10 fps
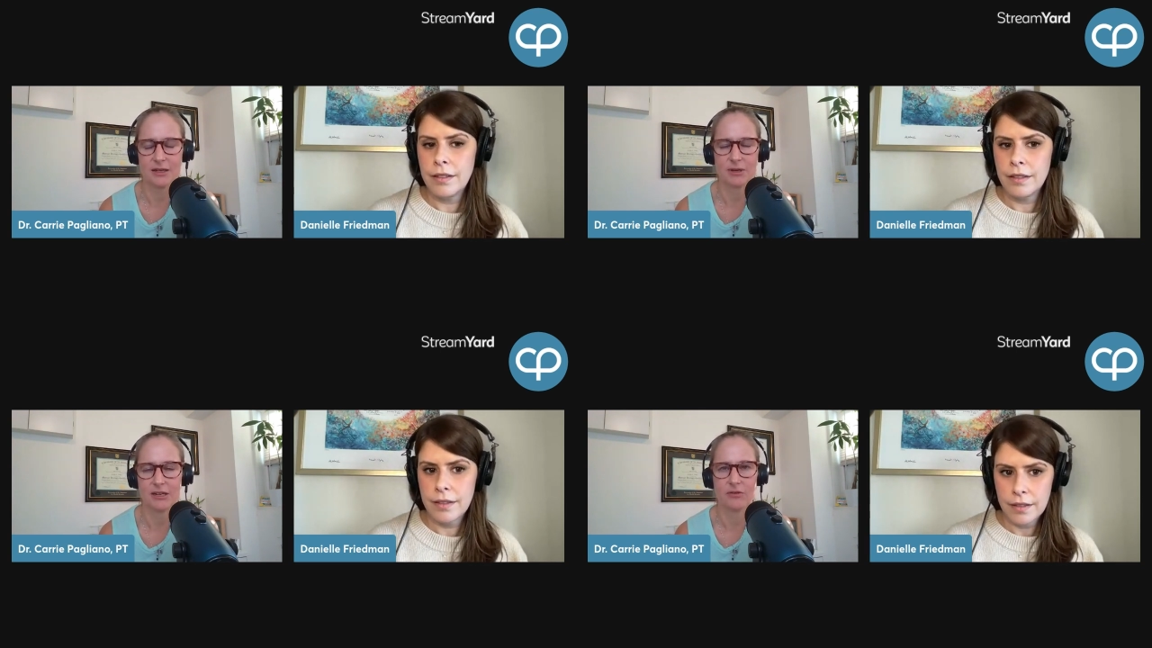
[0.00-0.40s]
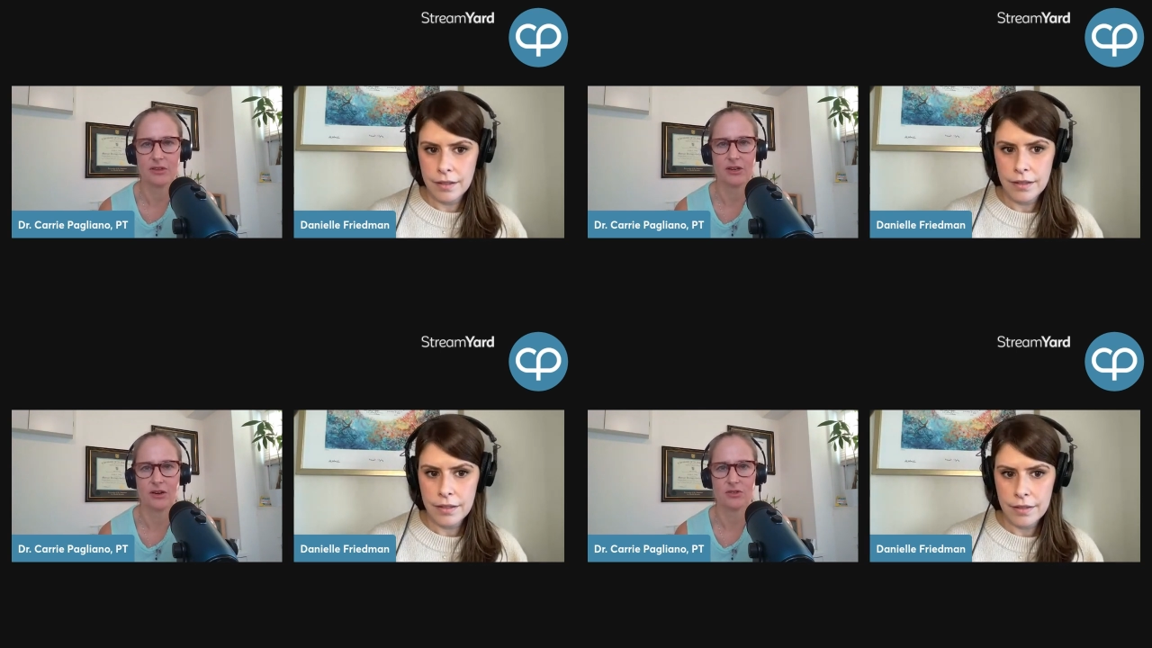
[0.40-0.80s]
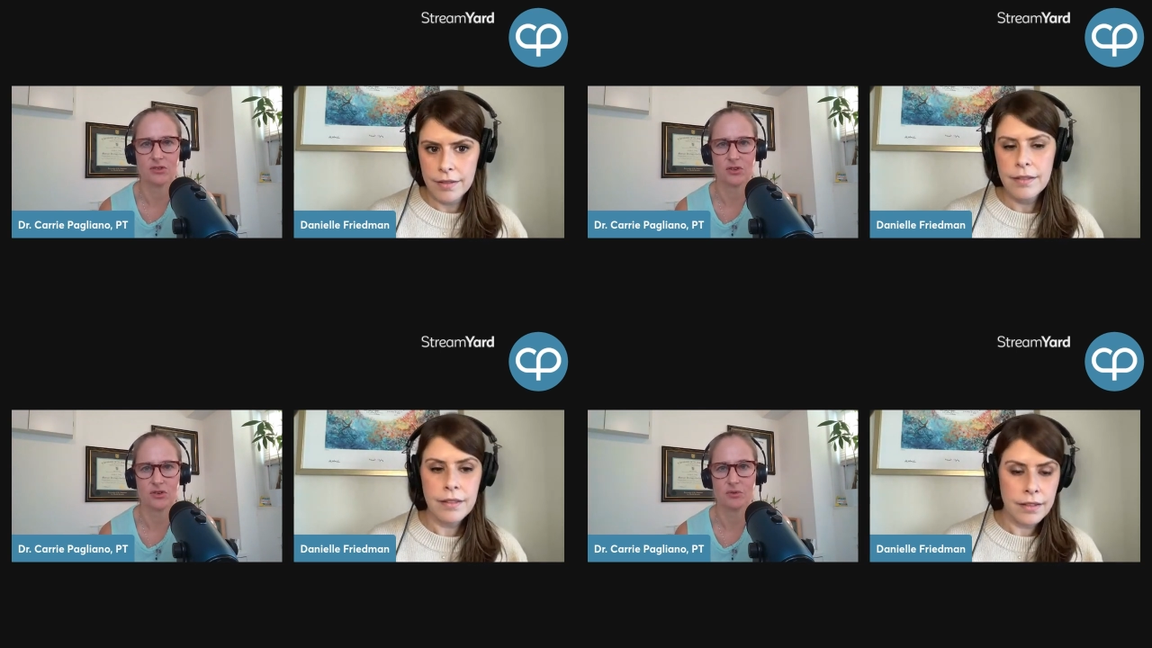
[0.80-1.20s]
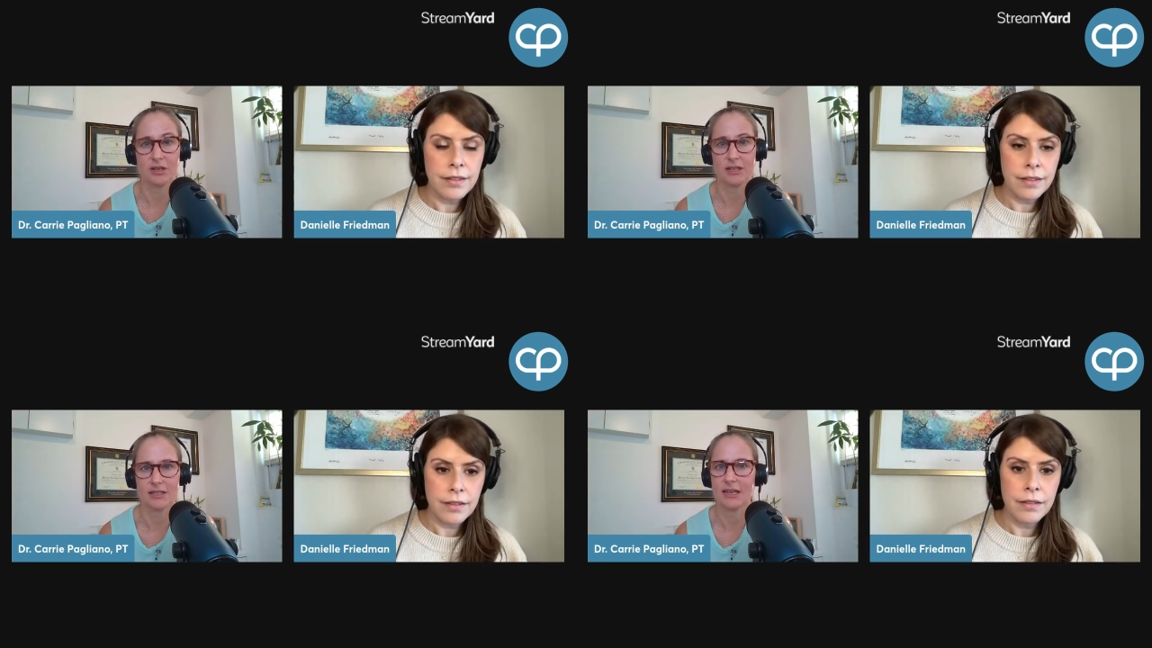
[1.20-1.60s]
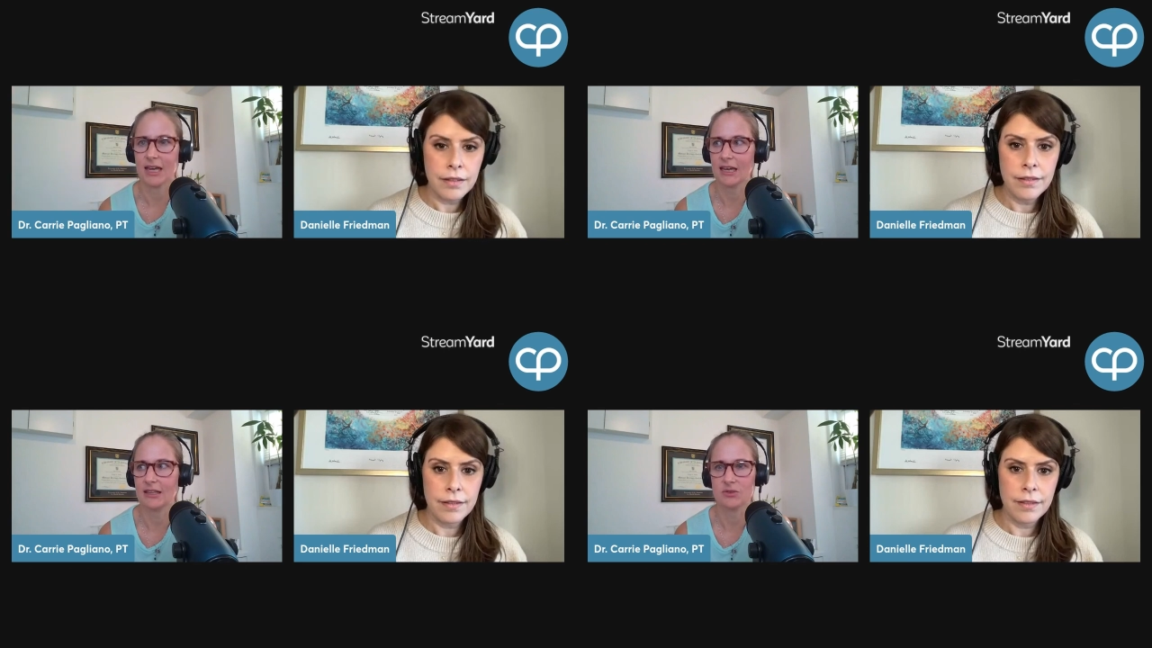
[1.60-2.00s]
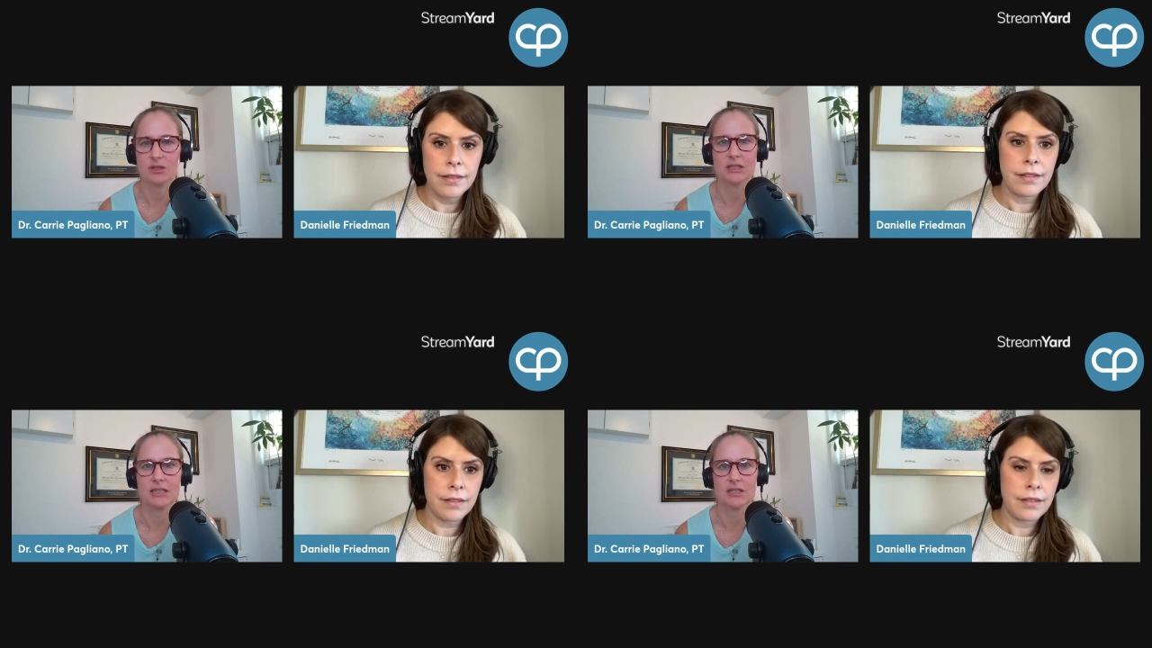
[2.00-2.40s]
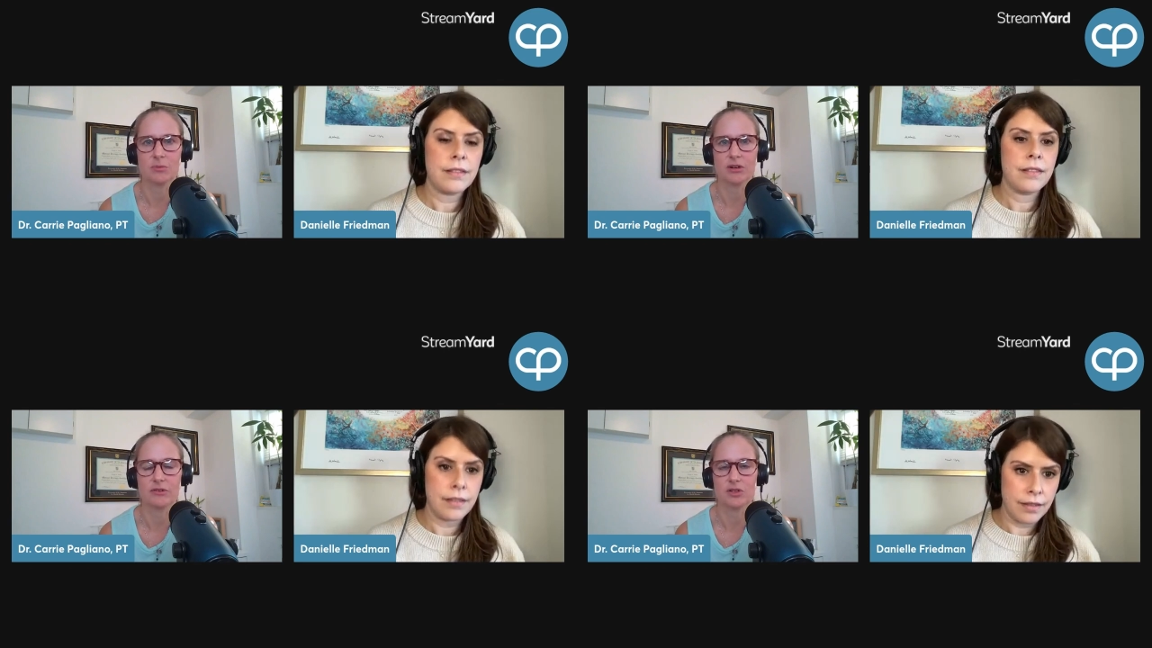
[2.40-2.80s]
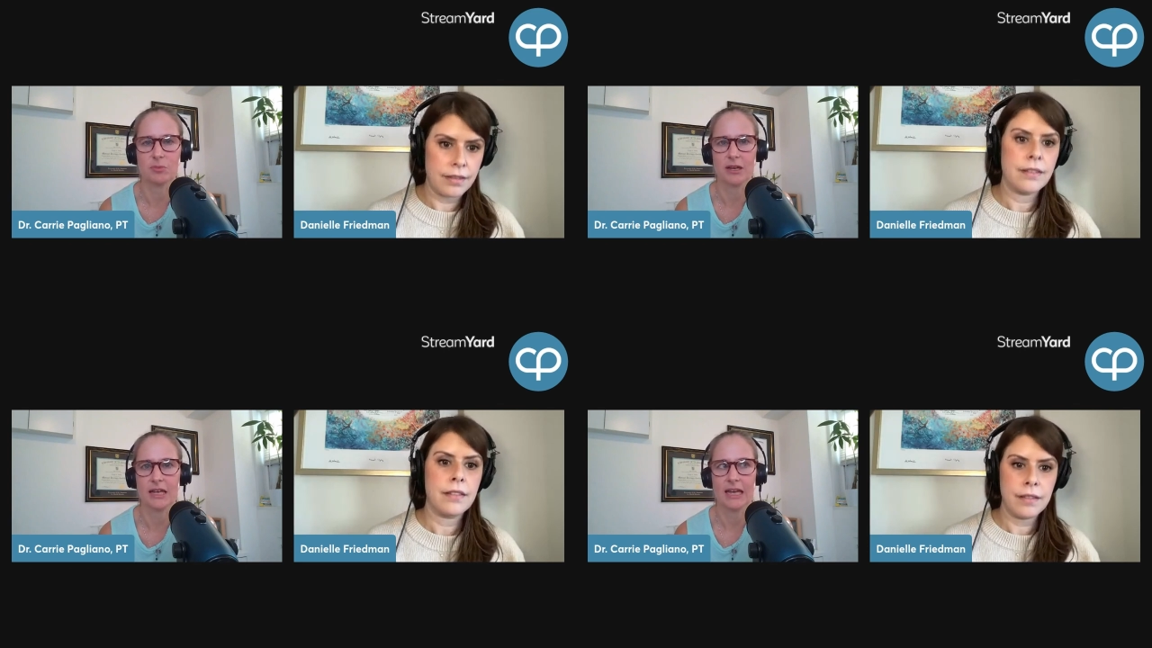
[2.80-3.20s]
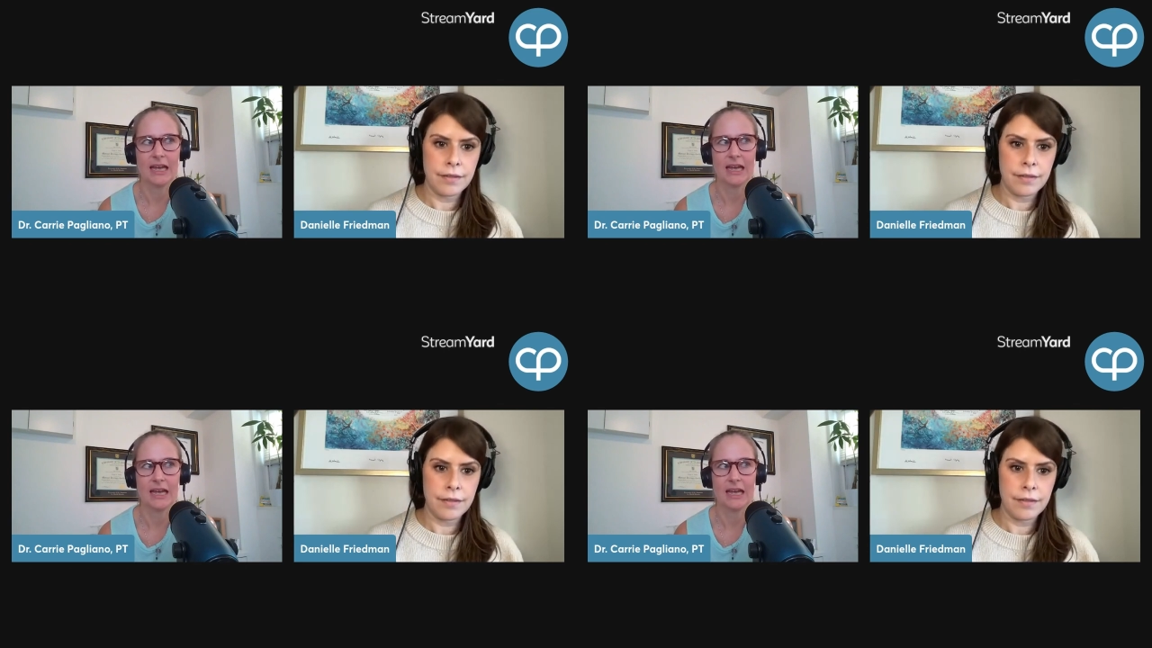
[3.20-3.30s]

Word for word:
Speaker 1: i mean over the years you start to realize like hey this really is a privilege but